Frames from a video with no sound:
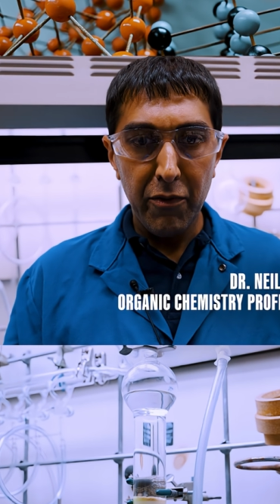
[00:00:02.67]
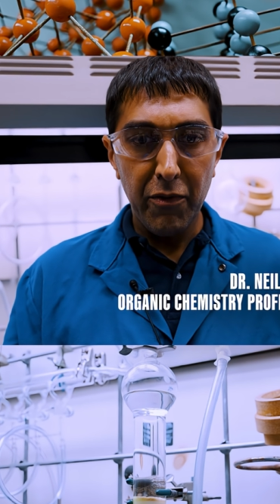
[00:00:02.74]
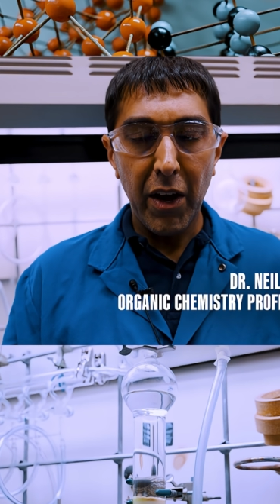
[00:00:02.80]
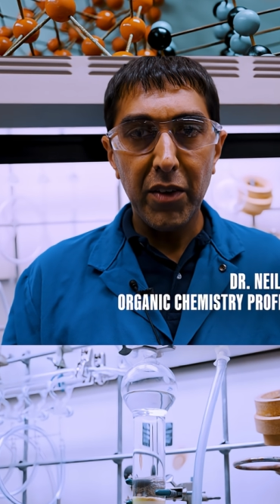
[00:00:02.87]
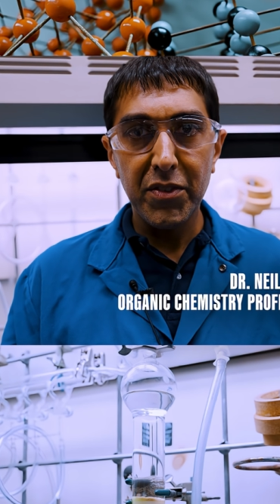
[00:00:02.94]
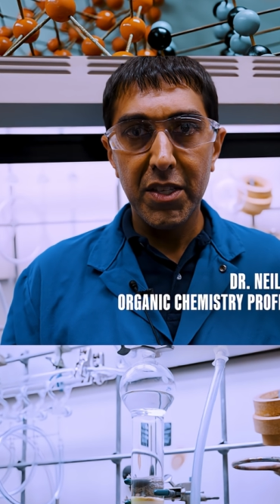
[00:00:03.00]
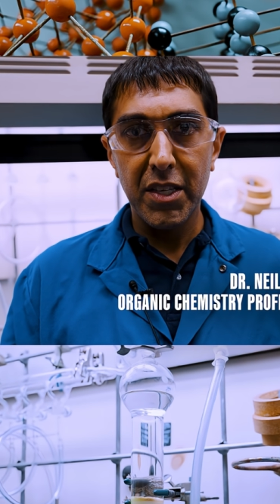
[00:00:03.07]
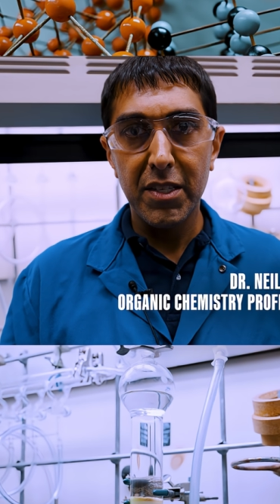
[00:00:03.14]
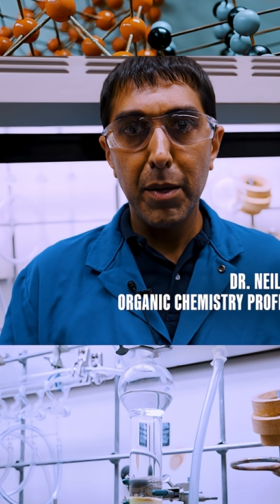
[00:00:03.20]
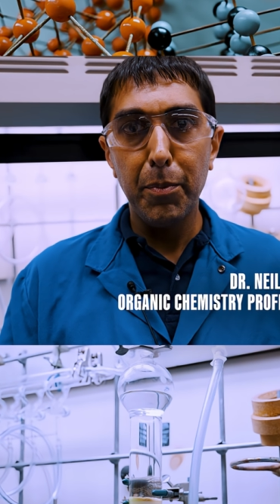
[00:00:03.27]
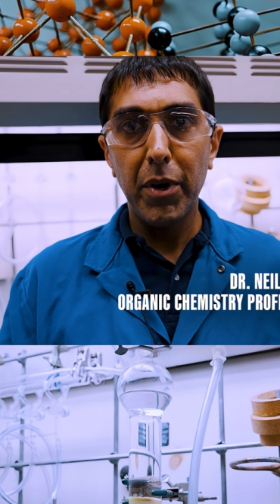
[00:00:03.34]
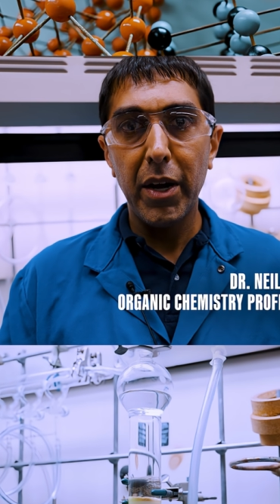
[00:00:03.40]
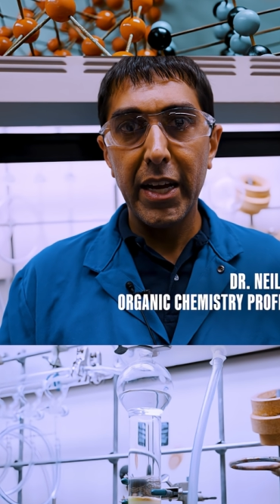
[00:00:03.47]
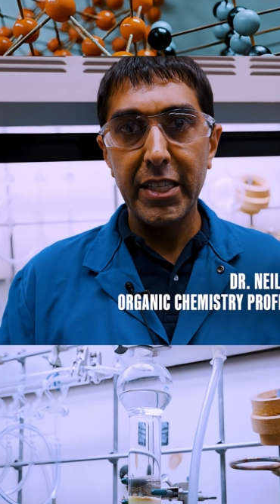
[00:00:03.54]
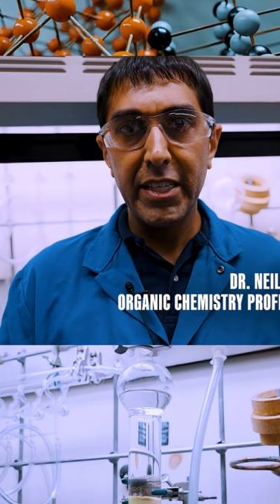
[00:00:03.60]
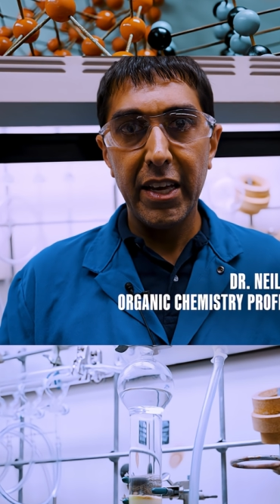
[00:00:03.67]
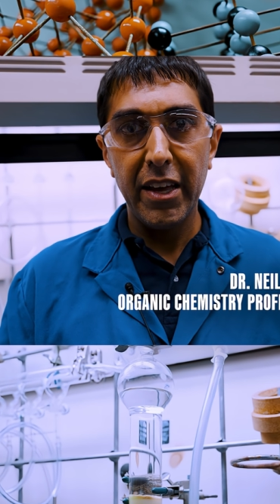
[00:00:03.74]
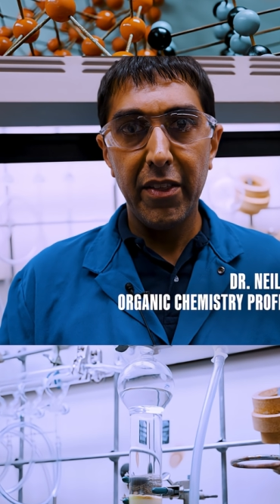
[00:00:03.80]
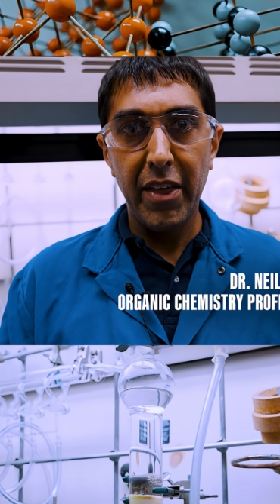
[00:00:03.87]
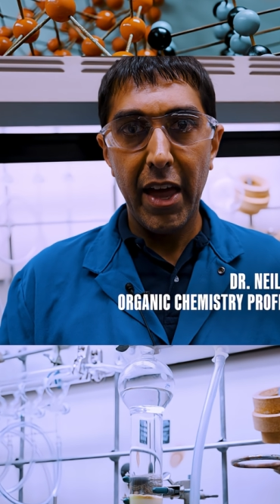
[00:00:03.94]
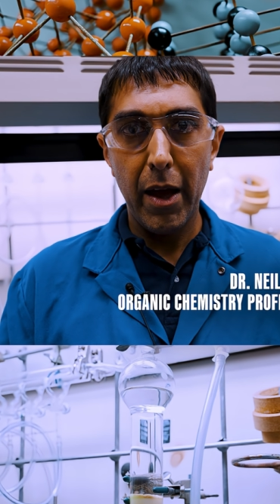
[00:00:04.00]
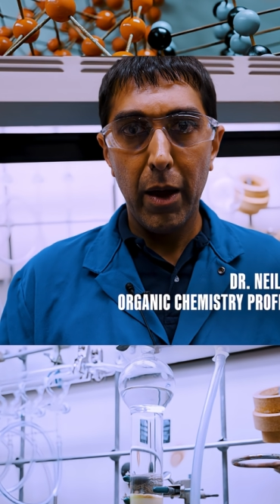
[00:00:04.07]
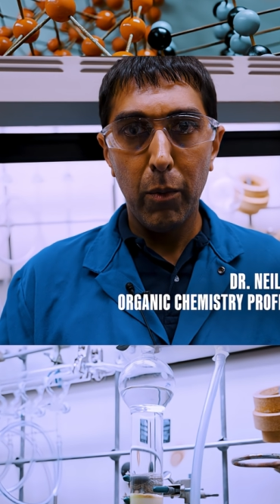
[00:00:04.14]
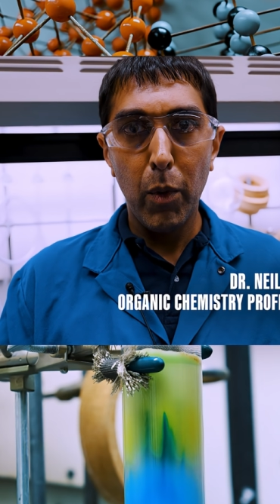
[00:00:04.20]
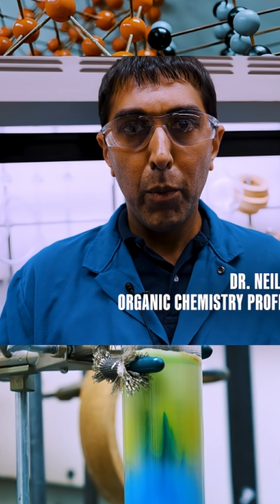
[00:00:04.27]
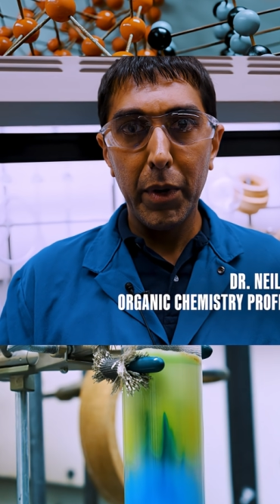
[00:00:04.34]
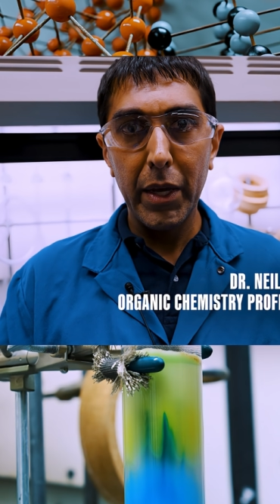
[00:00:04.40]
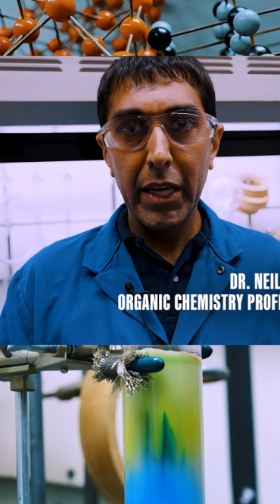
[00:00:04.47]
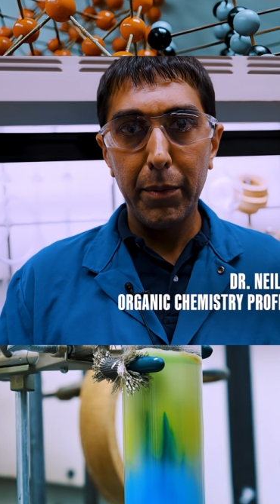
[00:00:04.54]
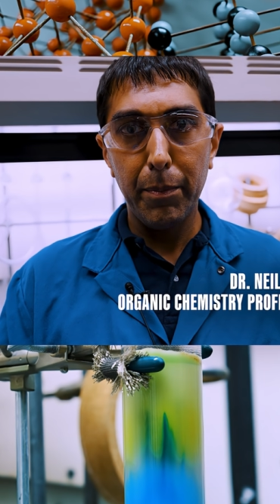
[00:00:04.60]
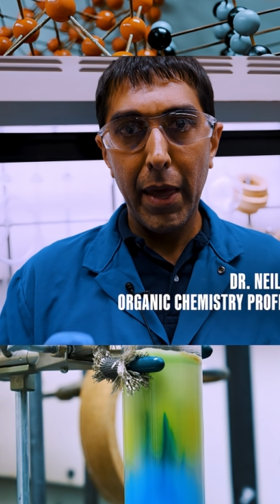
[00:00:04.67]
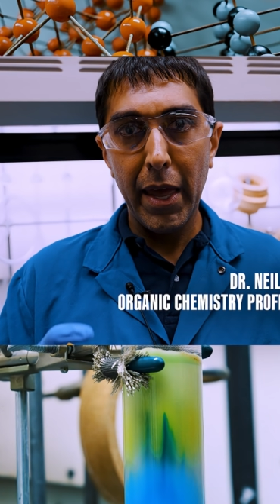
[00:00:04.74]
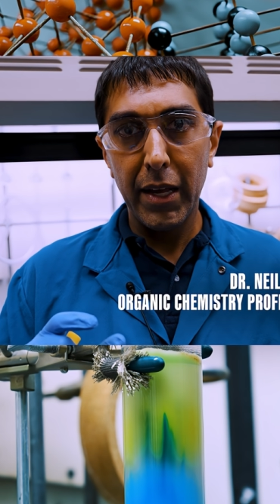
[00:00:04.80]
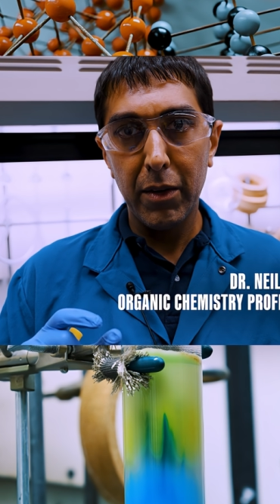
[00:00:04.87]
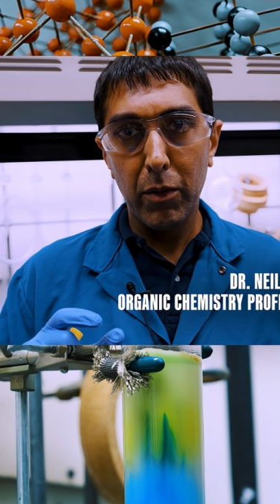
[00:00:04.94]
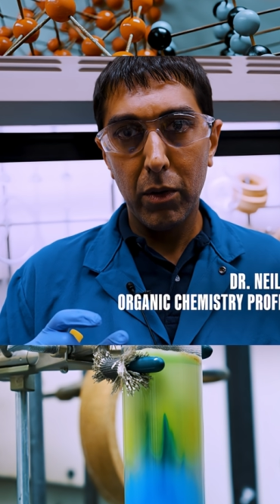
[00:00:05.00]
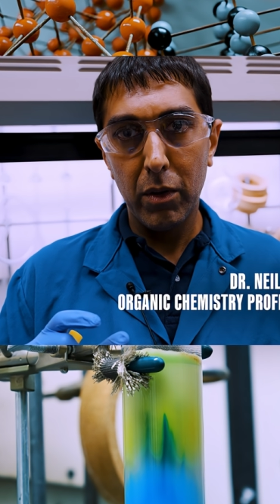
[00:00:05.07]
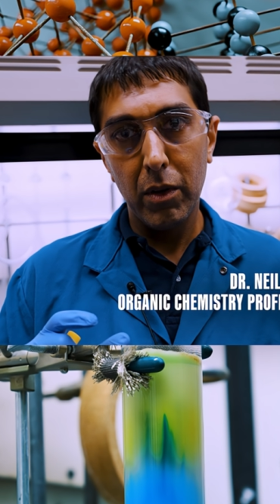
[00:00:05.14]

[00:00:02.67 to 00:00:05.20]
It involves the simple idea that when we make